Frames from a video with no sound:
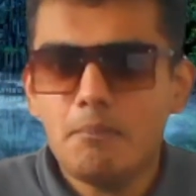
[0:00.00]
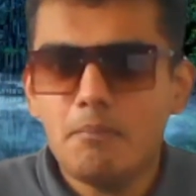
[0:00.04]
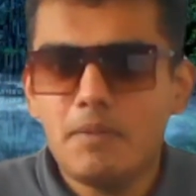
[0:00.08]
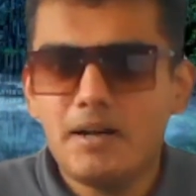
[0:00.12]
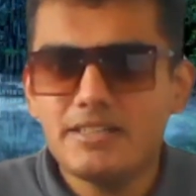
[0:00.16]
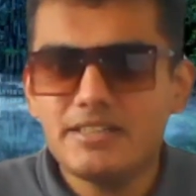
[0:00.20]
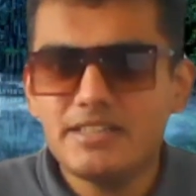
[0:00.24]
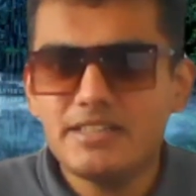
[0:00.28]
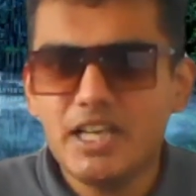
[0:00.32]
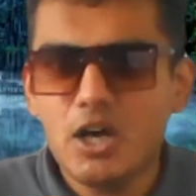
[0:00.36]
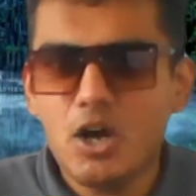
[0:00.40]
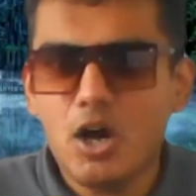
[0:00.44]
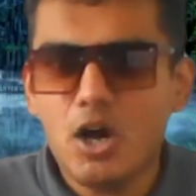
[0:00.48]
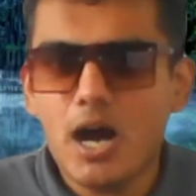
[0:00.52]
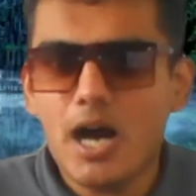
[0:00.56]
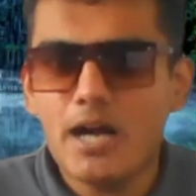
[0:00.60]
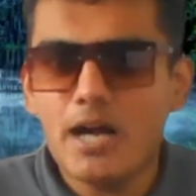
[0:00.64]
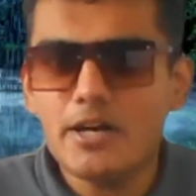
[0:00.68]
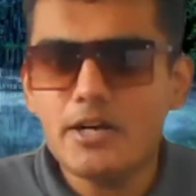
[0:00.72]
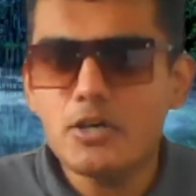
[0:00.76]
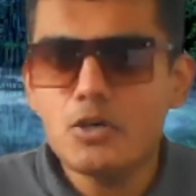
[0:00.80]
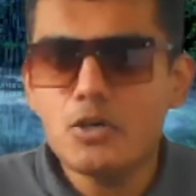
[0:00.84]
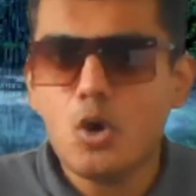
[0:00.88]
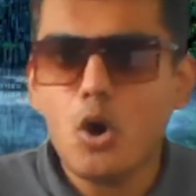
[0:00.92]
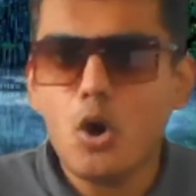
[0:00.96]
but they
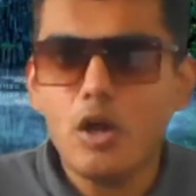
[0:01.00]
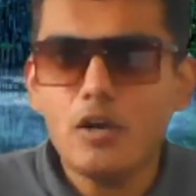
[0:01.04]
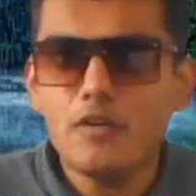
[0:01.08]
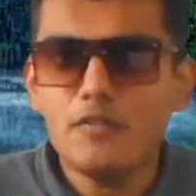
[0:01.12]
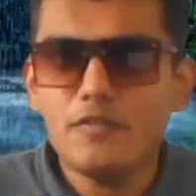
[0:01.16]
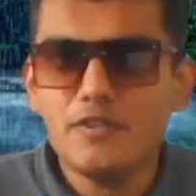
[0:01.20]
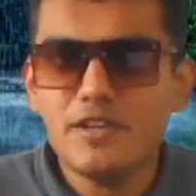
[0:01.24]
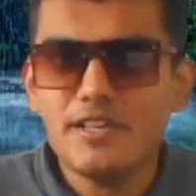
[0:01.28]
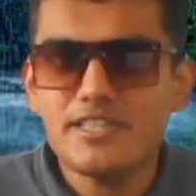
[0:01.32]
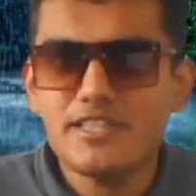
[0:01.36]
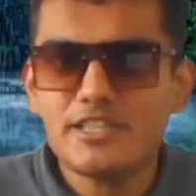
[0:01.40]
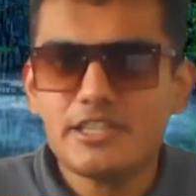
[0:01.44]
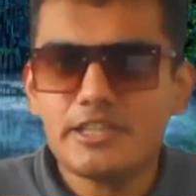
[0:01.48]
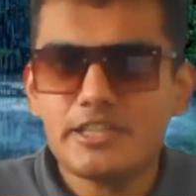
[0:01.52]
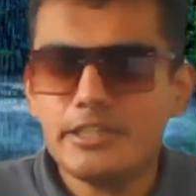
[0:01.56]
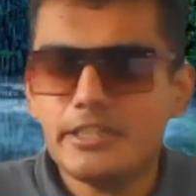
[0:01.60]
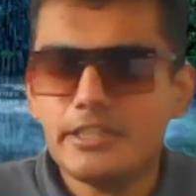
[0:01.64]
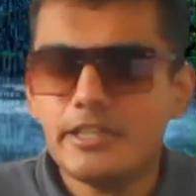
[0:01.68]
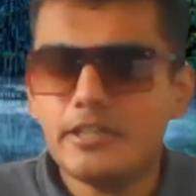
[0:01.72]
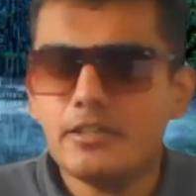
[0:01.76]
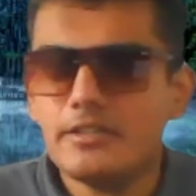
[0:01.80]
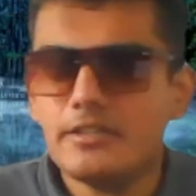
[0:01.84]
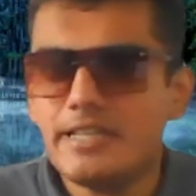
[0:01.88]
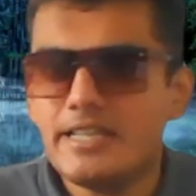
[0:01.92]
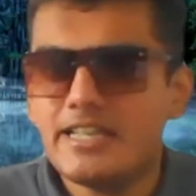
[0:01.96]
aren't always
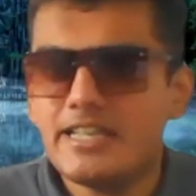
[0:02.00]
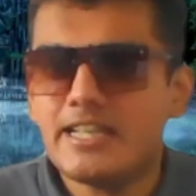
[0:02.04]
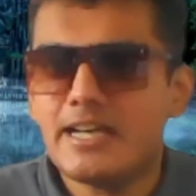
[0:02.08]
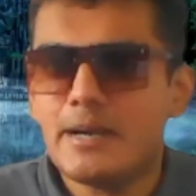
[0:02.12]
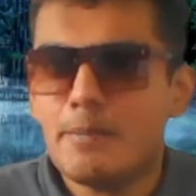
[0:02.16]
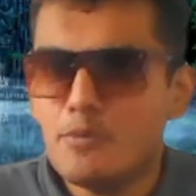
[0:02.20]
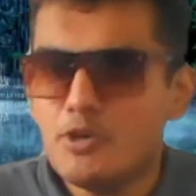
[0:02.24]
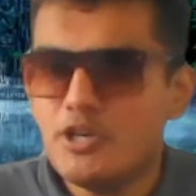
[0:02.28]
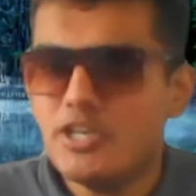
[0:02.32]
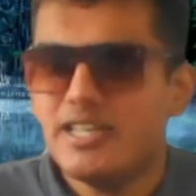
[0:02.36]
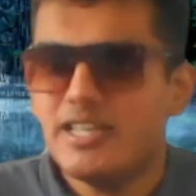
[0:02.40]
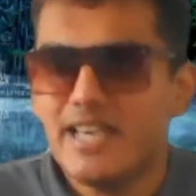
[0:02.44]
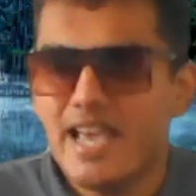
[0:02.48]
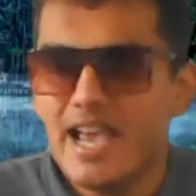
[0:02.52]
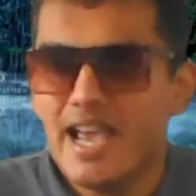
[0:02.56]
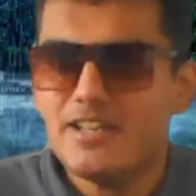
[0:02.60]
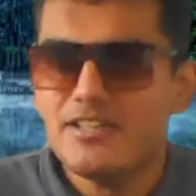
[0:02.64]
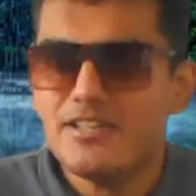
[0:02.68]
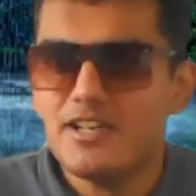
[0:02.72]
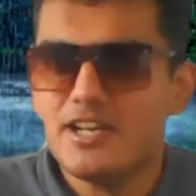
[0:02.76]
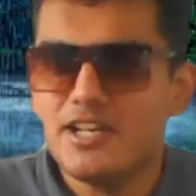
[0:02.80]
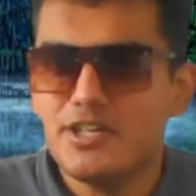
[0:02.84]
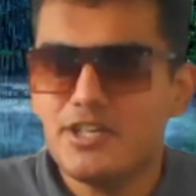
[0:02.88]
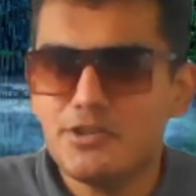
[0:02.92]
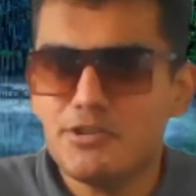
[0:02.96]
clearly
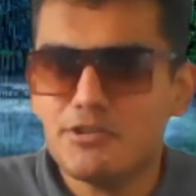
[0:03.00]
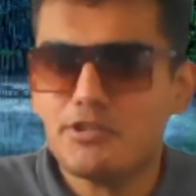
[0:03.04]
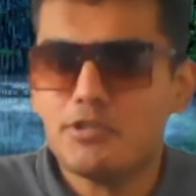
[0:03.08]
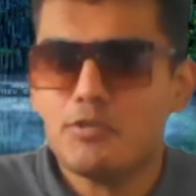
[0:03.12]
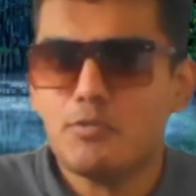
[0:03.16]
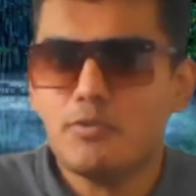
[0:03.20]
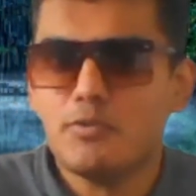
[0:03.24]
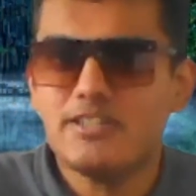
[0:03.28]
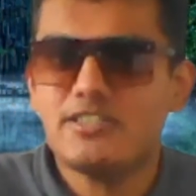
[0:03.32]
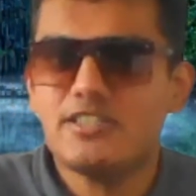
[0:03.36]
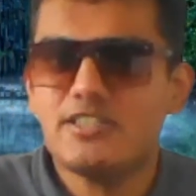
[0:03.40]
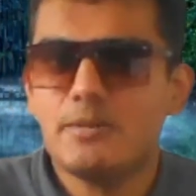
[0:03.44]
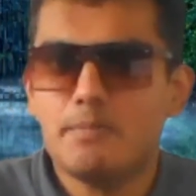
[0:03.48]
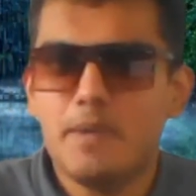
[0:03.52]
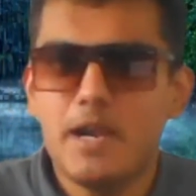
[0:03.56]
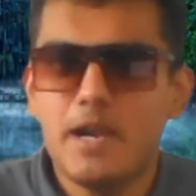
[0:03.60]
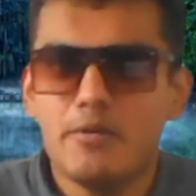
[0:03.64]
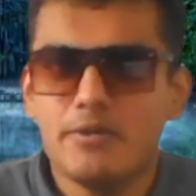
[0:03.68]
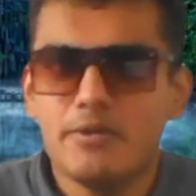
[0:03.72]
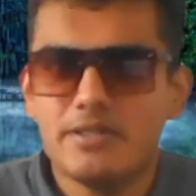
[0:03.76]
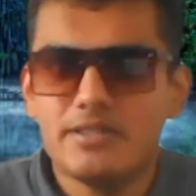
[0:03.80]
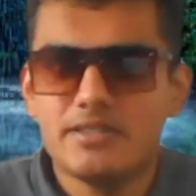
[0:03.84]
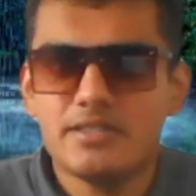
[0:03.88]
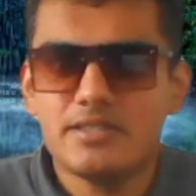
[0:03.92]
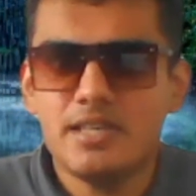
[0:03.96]
communicated to students and
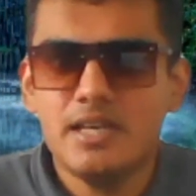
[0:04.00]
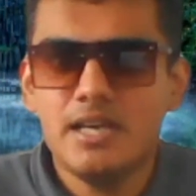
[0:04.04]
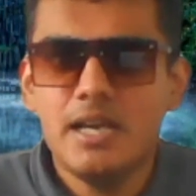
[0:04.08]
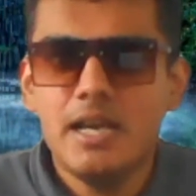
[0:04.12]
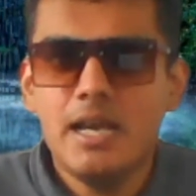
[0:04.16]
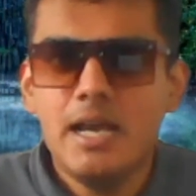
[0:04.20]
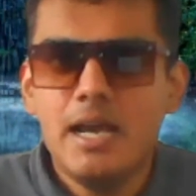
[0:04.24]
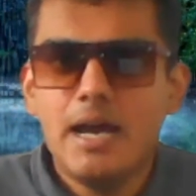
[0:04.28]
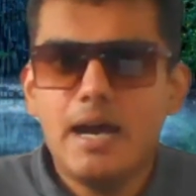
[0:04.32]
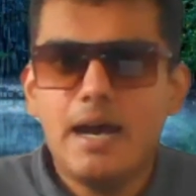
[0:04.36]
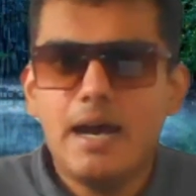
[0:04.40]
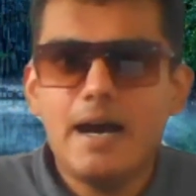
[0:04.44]
parents.